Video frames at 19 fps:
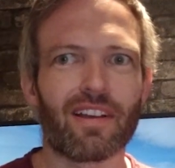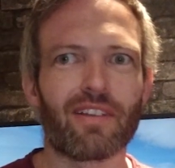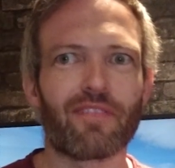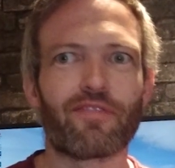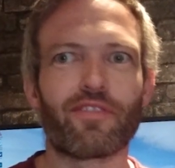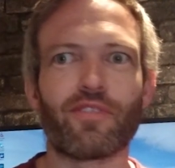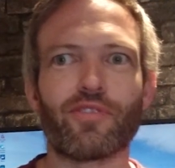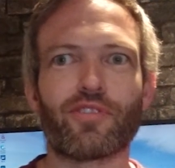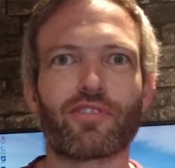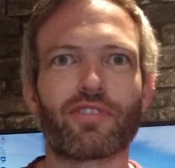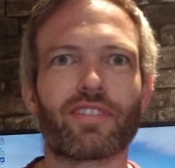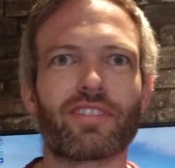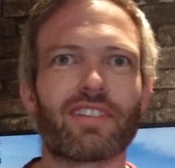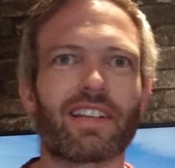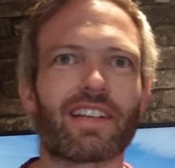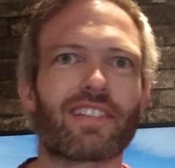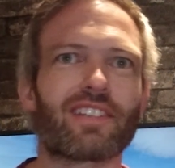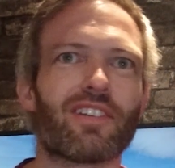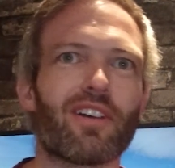
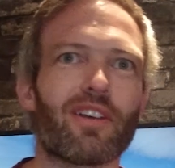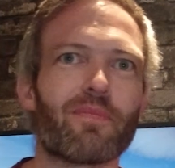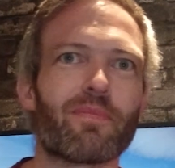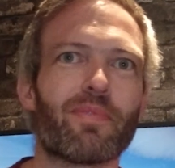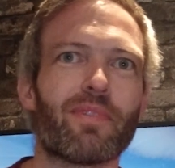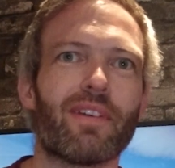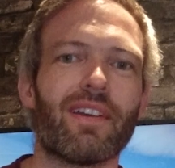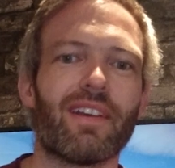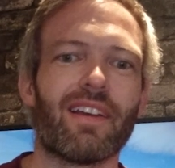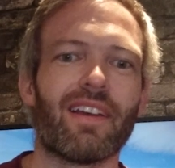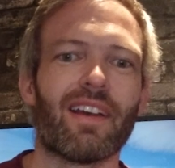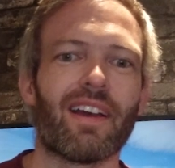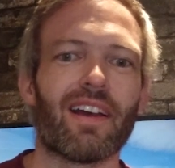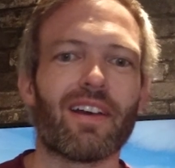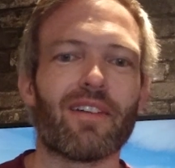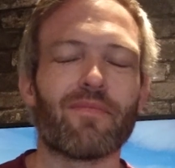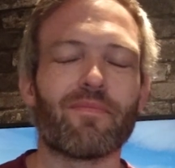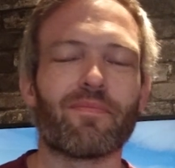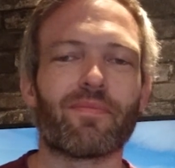futuristic type
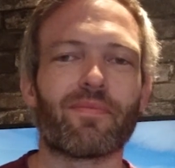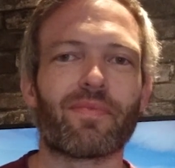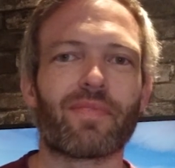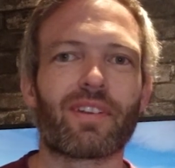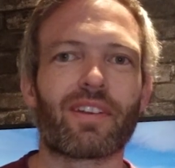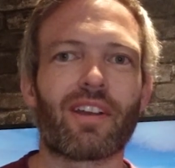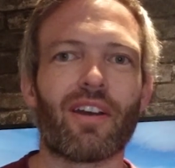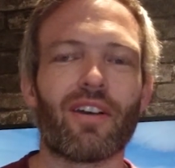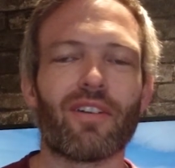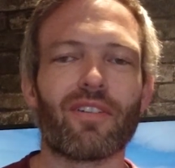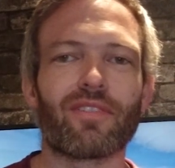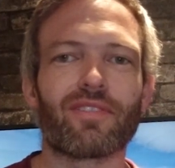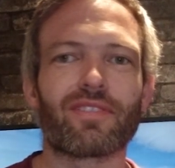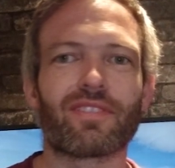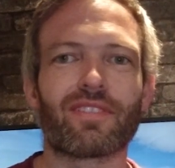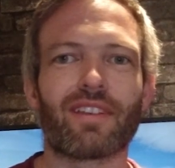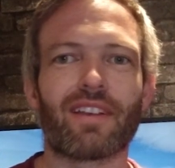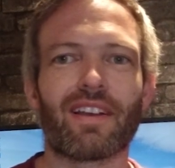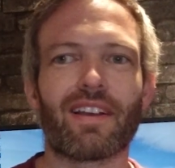
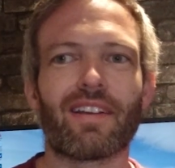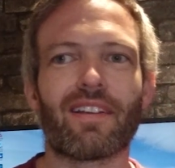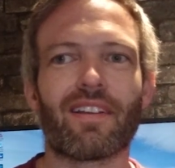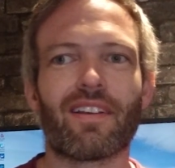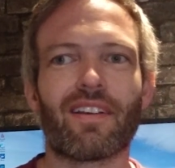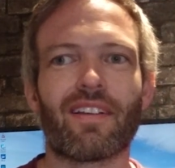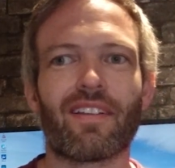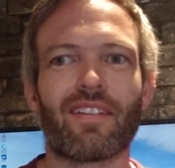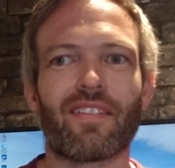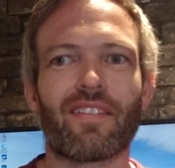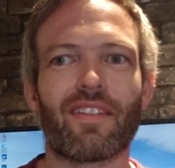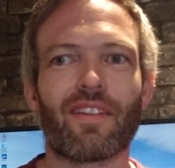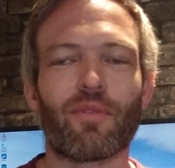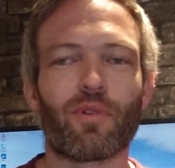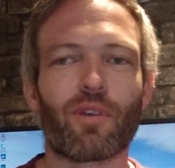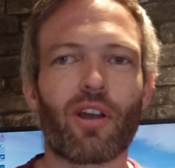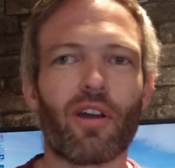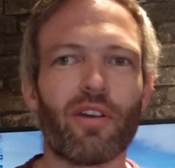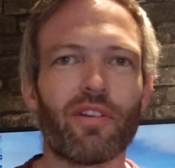cars,
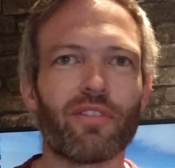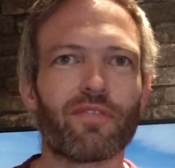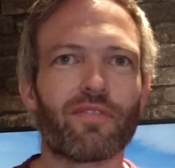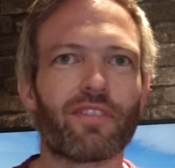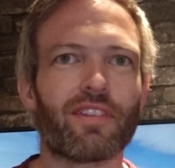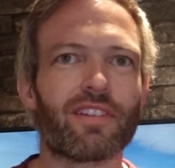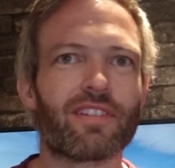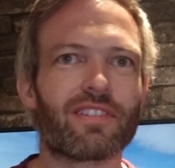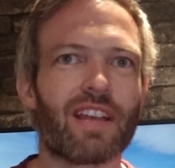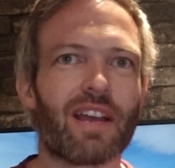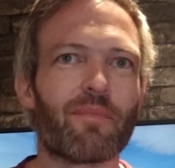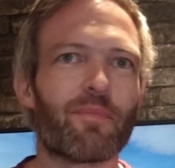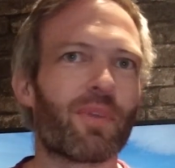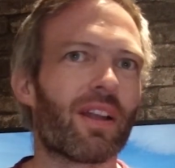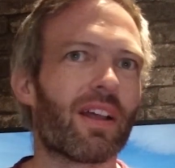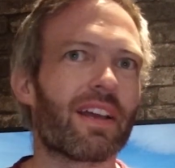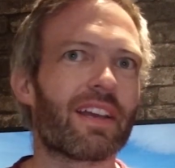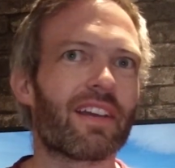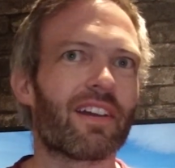were kind of the
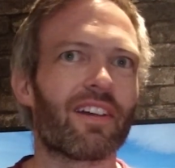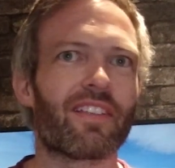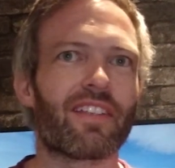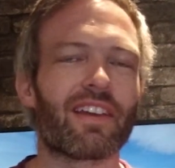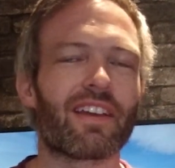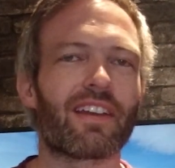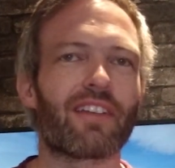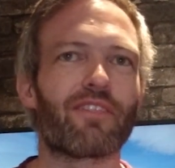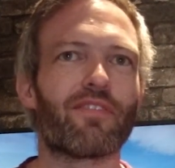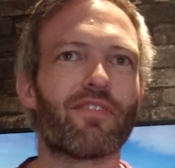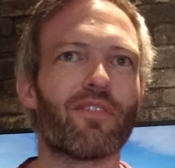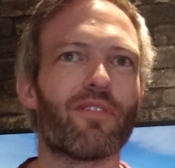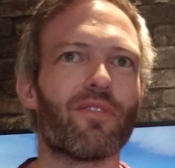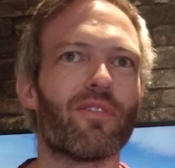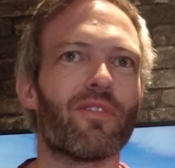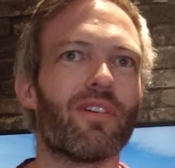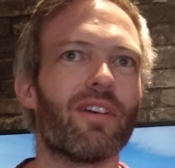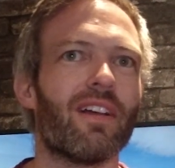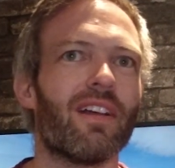template, I think,
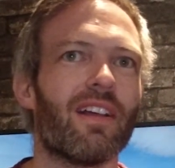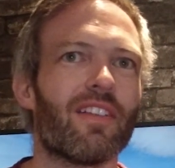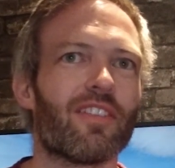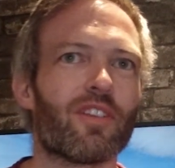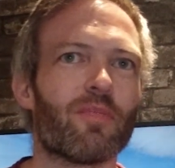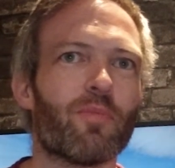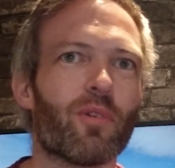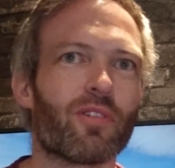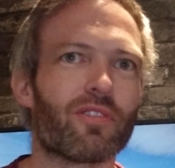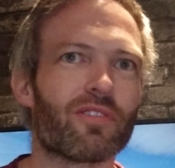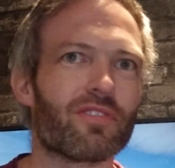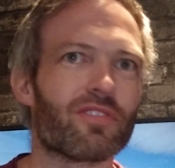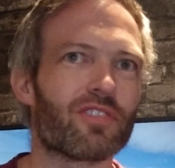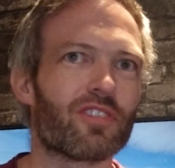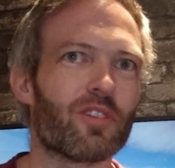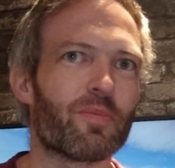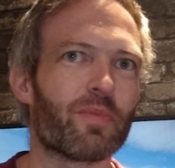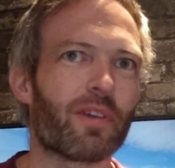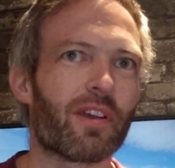for the modern
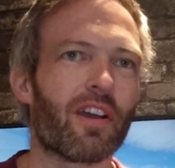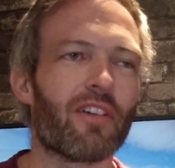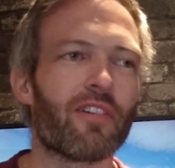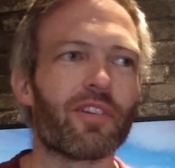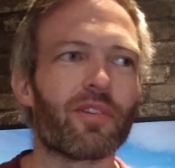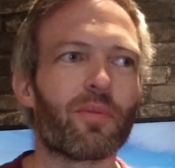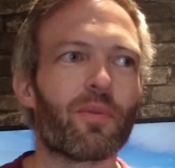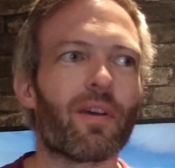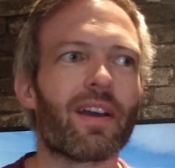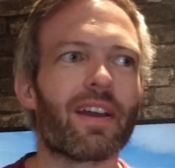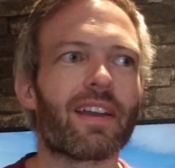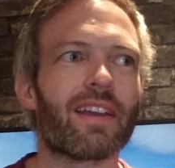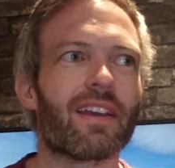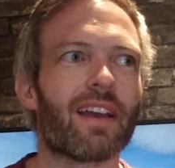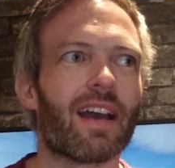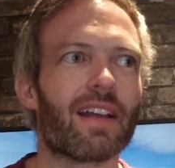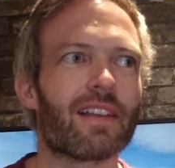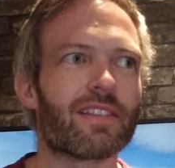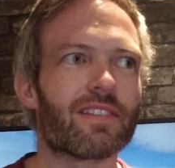supercar in a way.
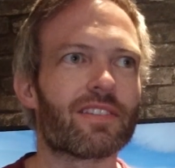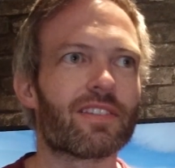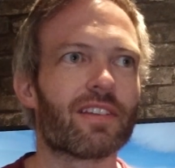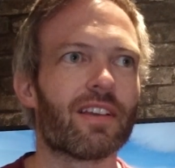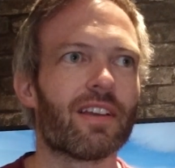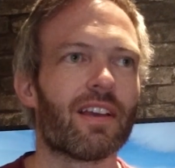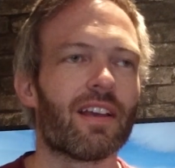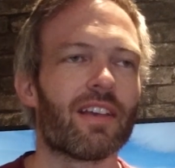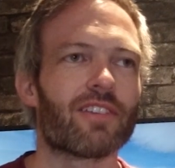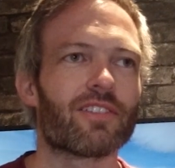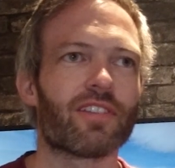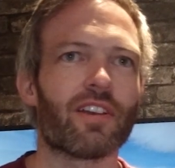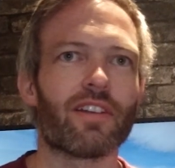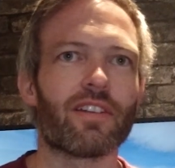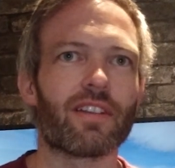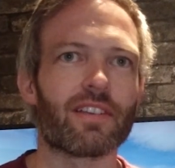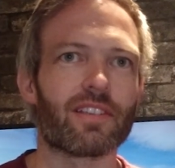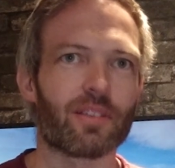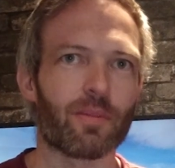And
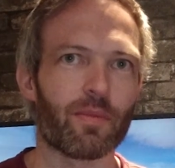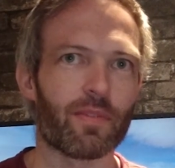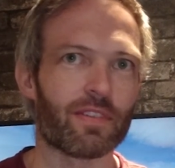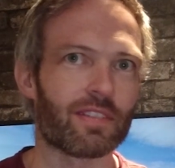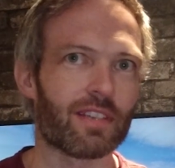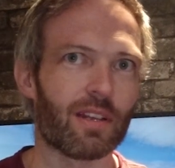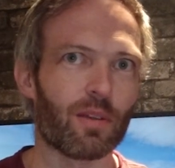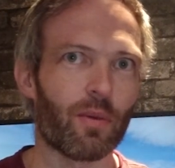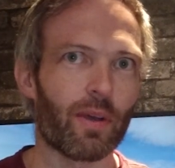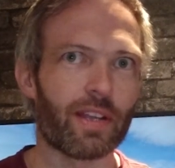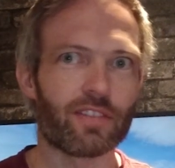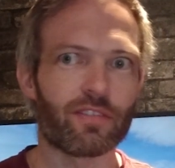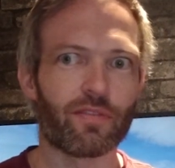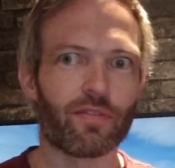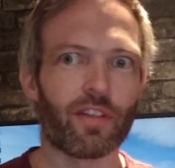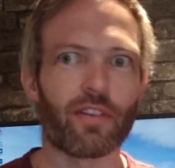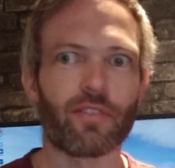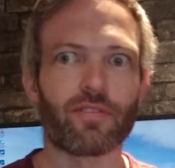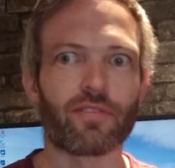certainly some of the silhouettes
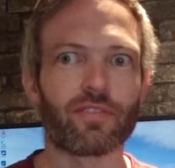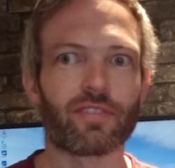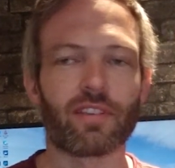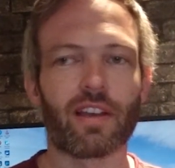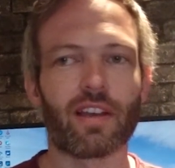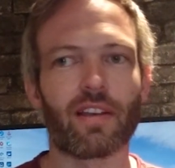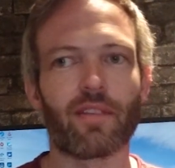of those